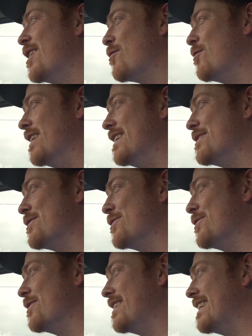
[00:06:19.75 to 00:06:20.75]
really
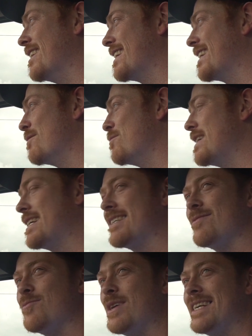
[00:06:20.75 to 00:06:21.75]
soon, in like a
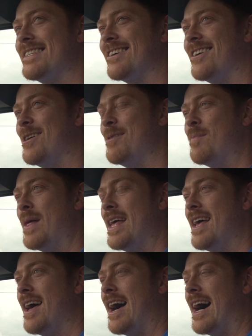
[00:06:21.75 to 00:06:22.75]
week's time,
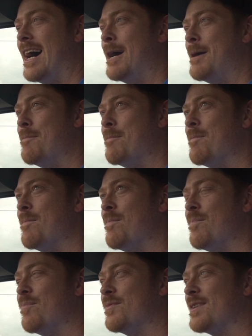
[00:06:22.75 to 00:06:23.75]

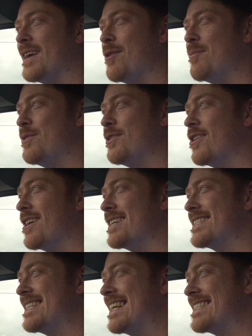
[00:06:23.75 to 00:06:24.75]
to help you
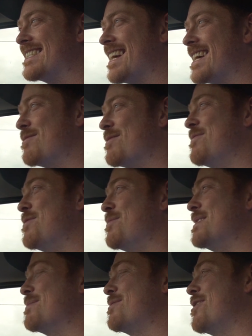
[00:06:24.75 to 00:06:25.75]
guys get started with
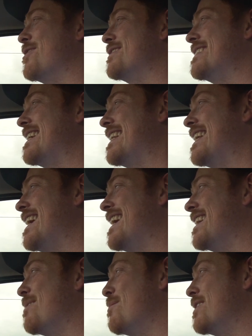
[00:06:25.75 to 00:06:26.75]
filming some content,
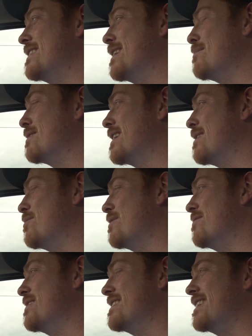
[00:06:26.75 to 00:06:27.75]
and I might double it up
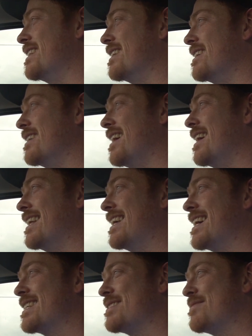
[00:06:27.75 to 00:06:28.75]
with visiting the
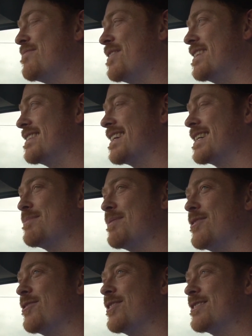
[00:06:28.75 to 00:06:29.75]
LAX Fitness
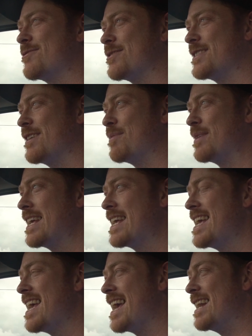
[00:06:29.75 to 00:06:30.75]
Expo, all that sort of stuff. But
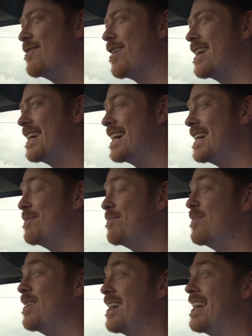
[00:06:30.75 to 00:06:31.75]
anyway,
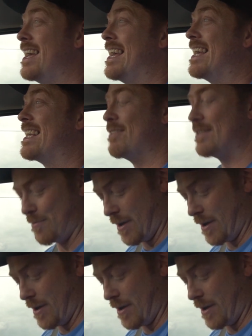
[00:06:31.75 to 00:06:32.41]
give us a